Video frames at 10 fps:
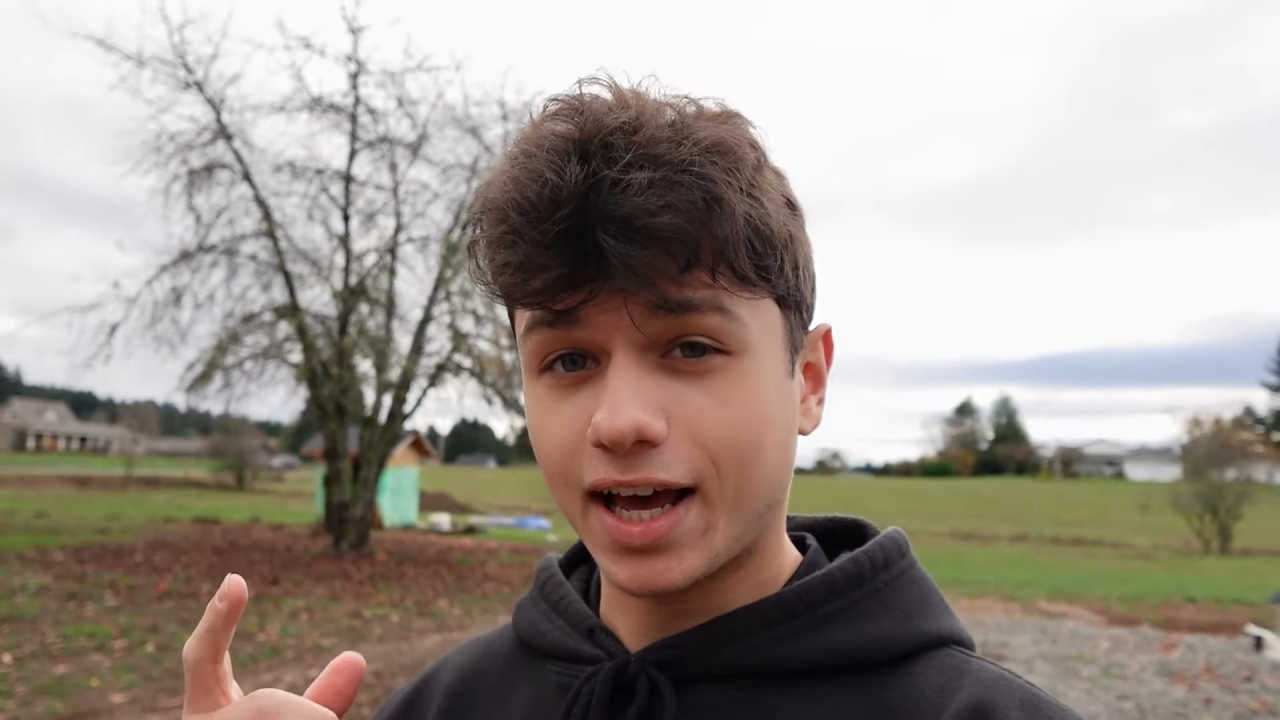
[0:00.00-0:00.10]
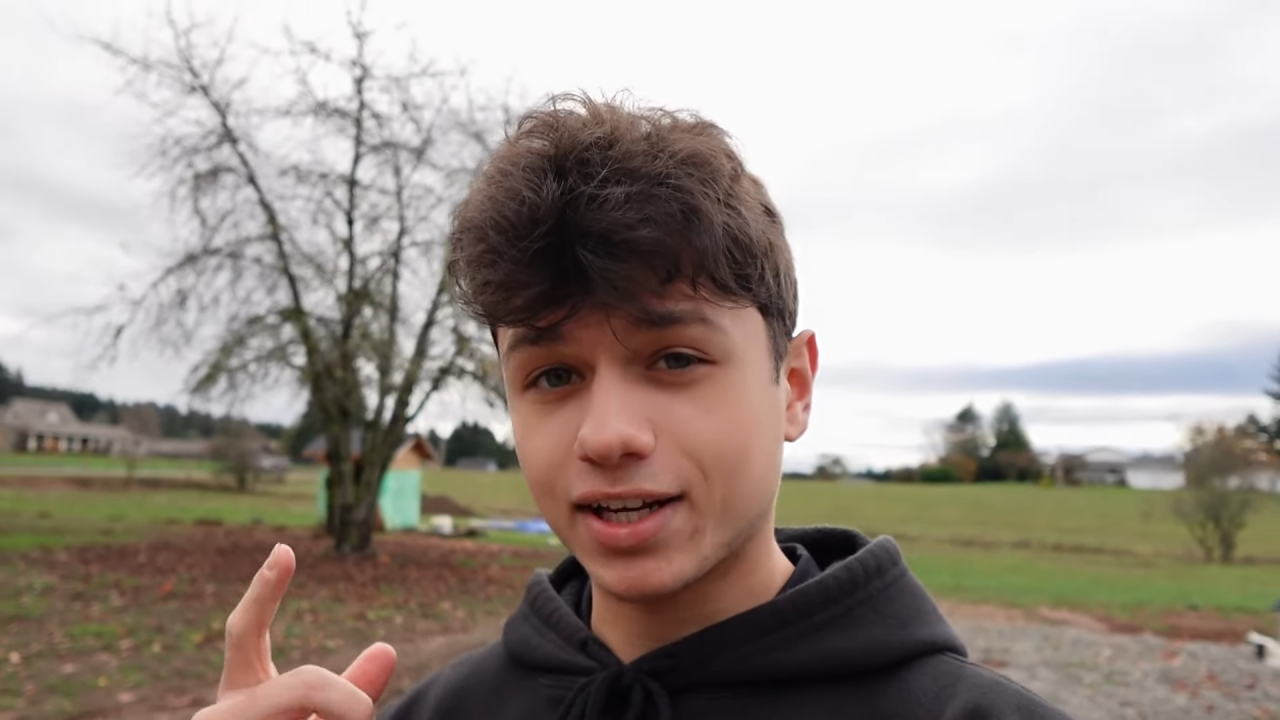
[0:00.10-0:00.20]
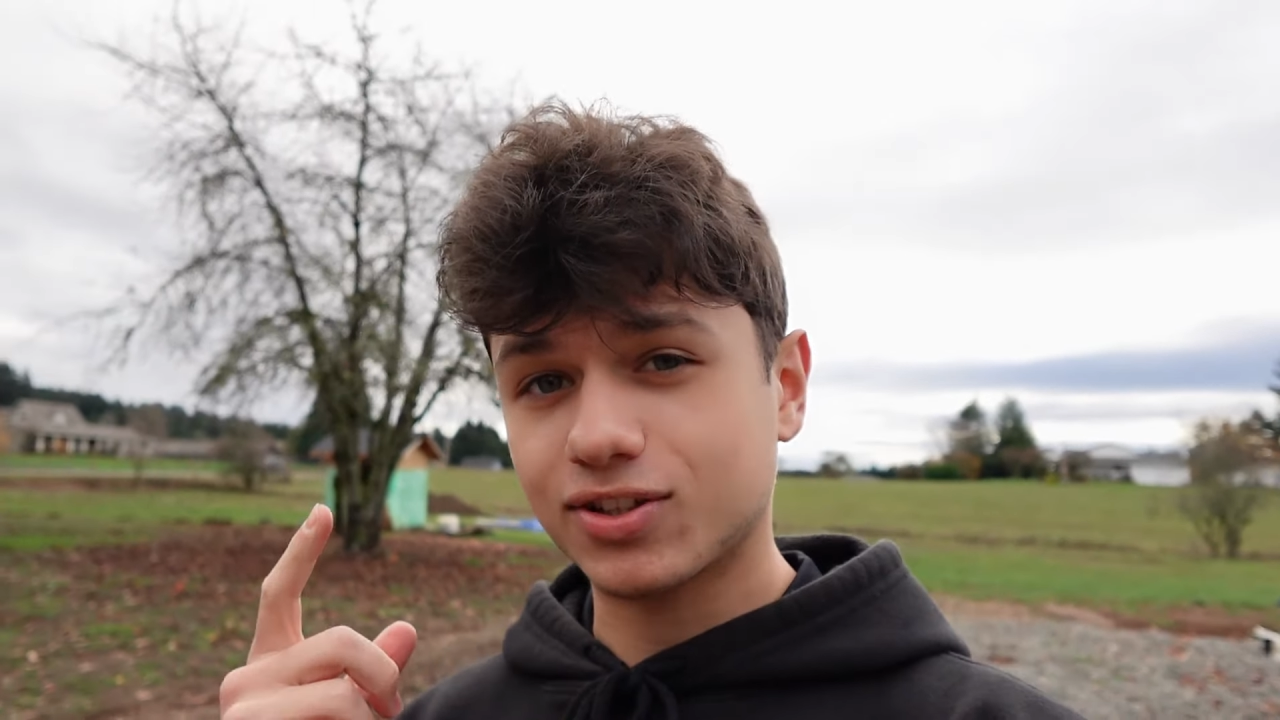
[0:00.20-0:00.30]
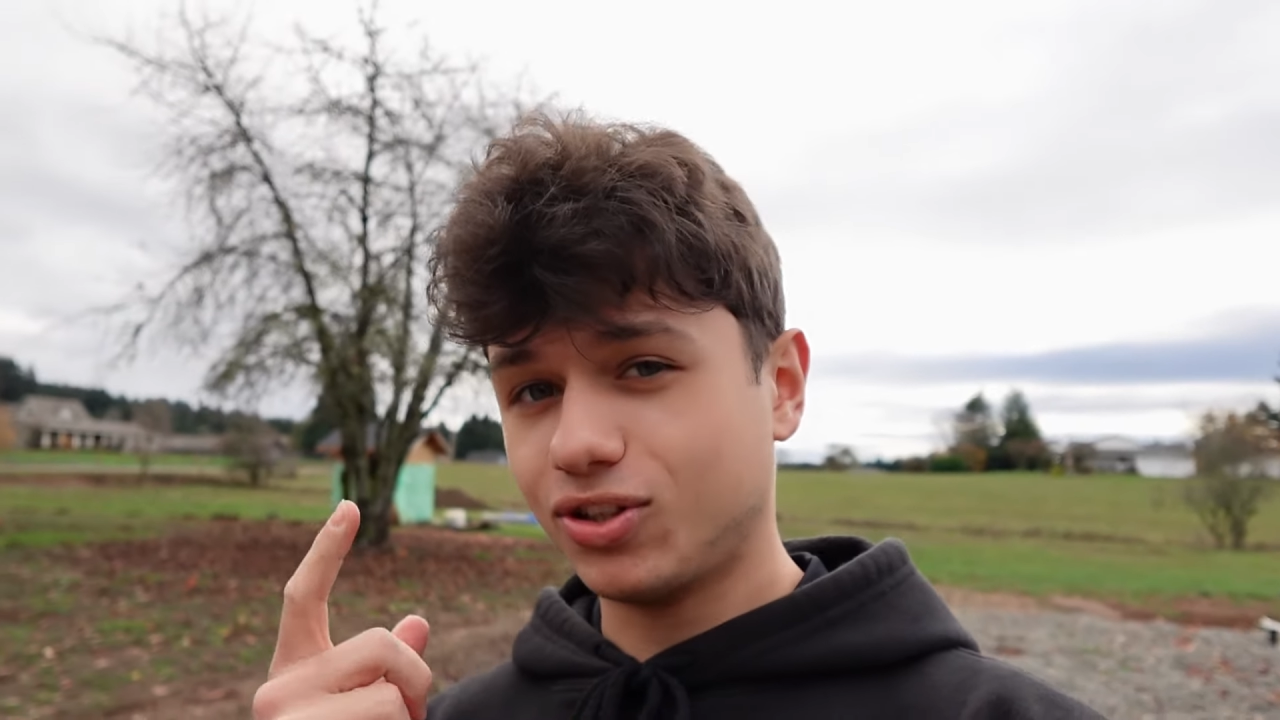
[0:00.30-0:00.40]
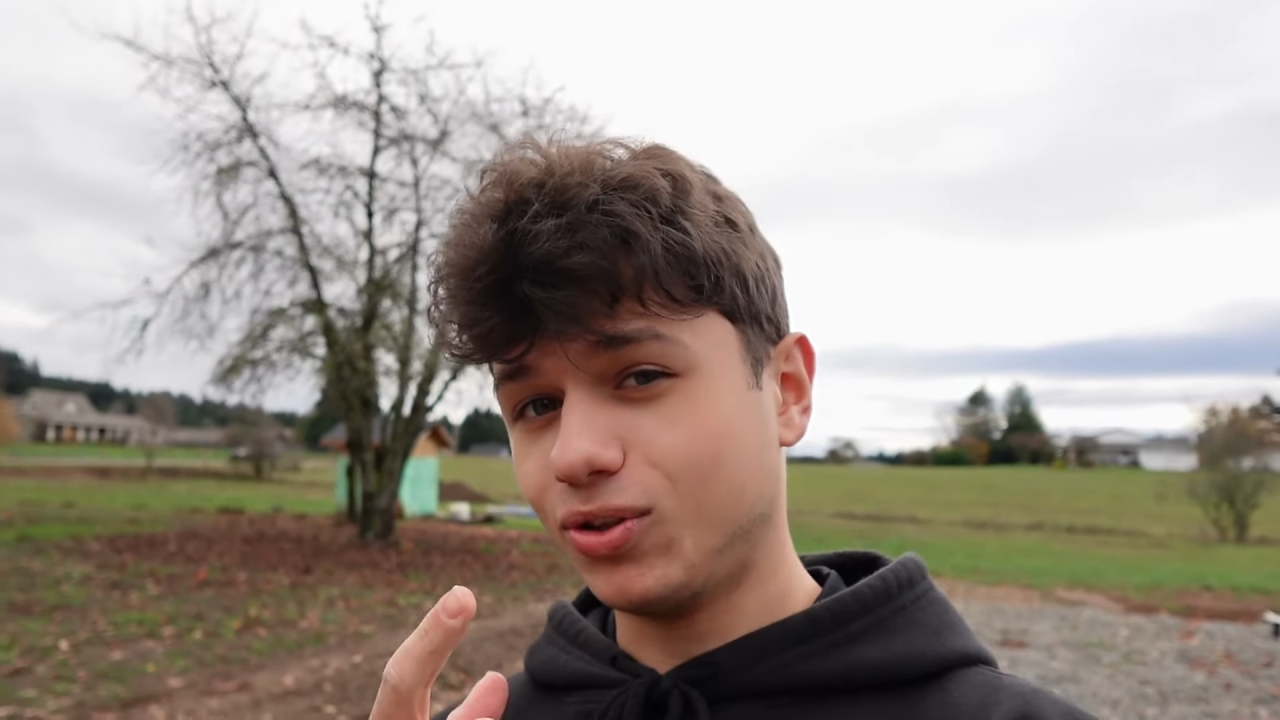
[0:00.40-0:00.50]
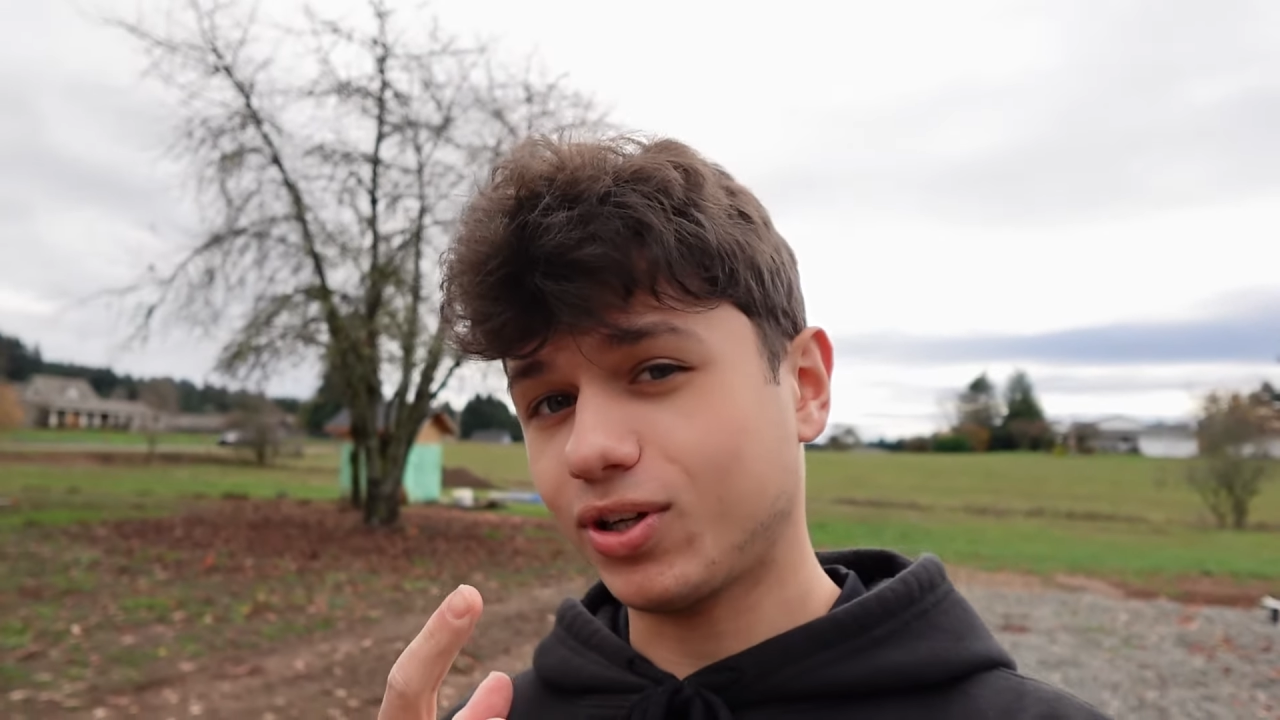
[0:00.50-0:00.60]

add it to the new